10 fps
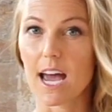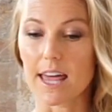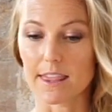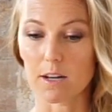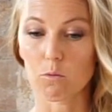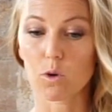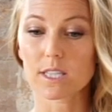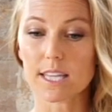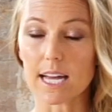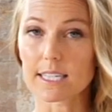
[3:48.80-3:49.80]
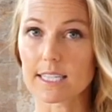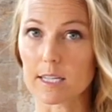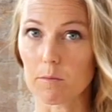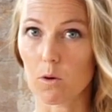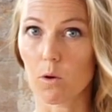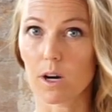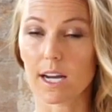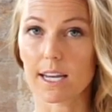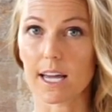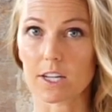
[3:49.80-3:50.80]
And then once that deep core
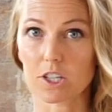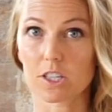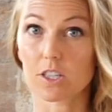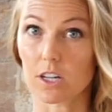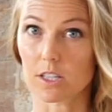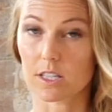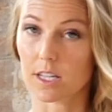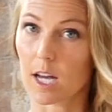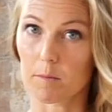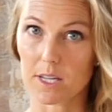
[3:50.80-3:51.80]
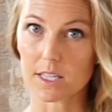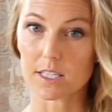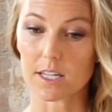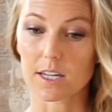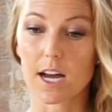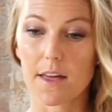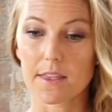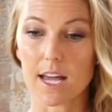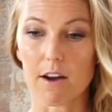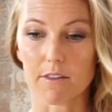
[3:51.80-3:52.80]
connection starts to come easier,
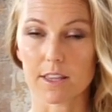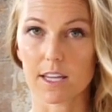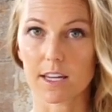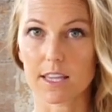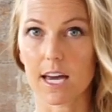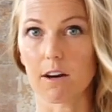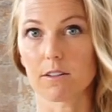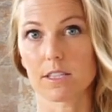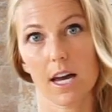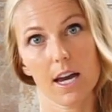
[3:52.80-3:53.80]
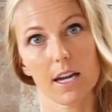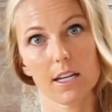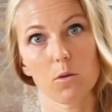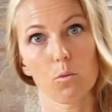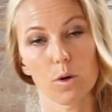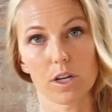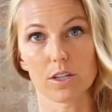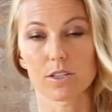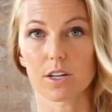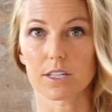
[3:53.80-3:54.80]
then everything on the outside
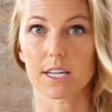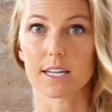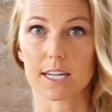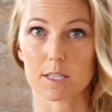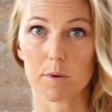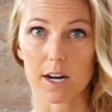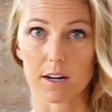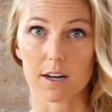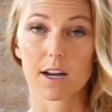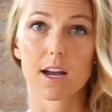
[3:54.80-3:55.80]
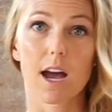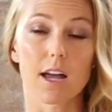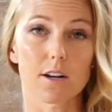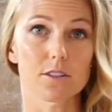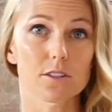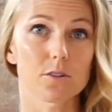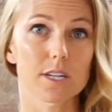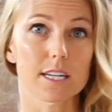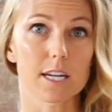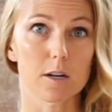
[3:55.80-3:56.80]
will start to connect better. And also
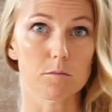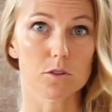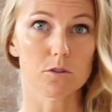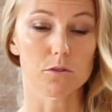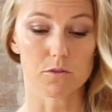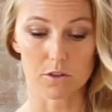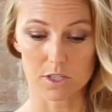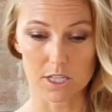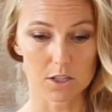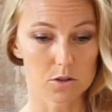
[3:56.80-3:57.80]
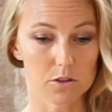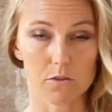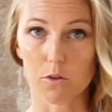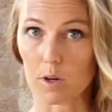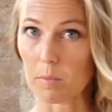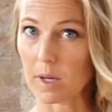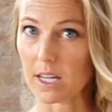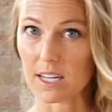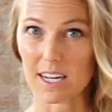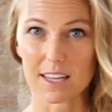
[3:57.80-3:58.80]
it can help too if there's any sort of
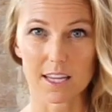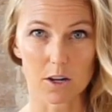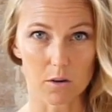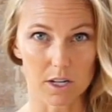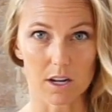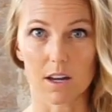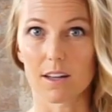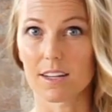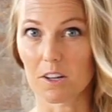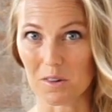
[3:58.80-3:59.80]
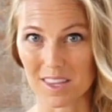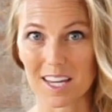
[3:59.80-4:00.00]
gripping and anything going on, in